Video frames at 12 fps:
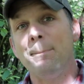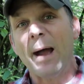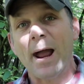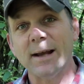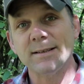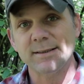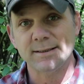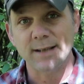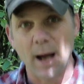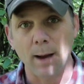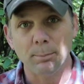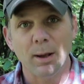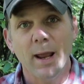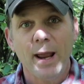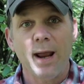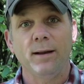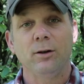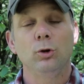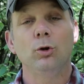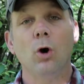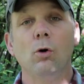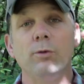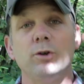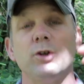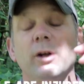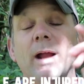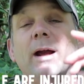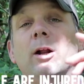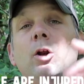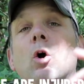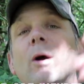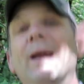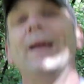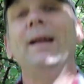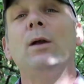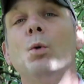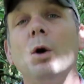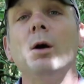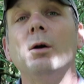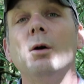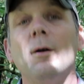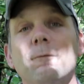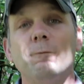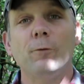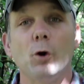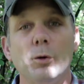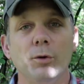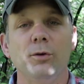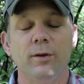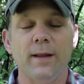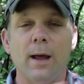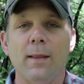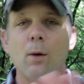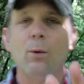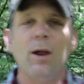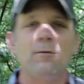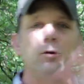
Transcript: backstop, and you know that you're not going to go anywhere further than that. That way,